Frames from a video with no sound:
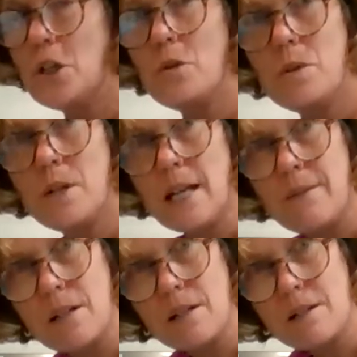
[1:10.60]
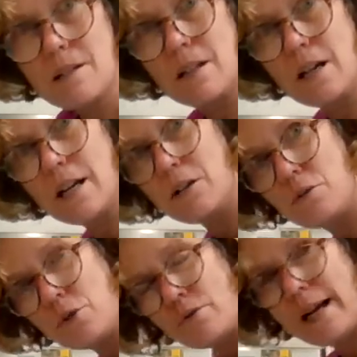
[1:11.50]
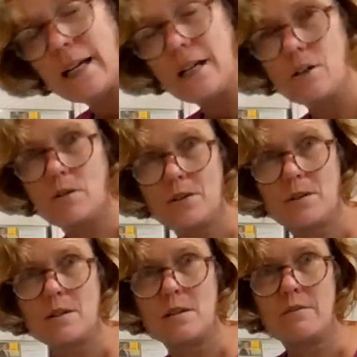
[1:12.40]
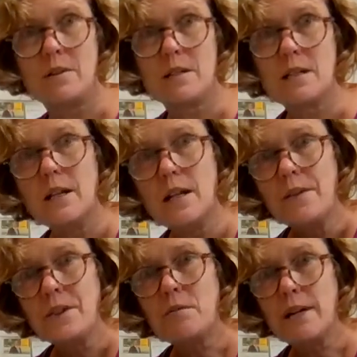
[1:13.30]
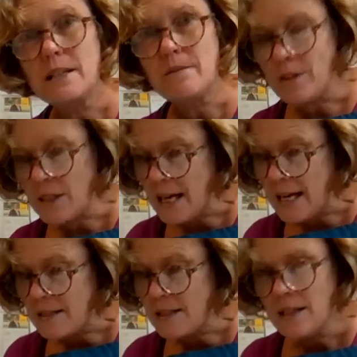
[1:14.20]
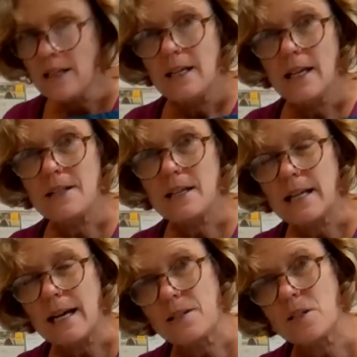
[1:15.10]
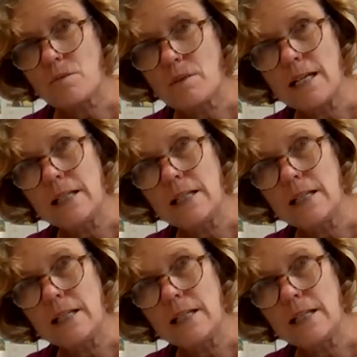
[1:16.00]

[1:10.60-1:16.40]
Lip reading: you never slide it or drag it across the surface. The reason for that is it has 3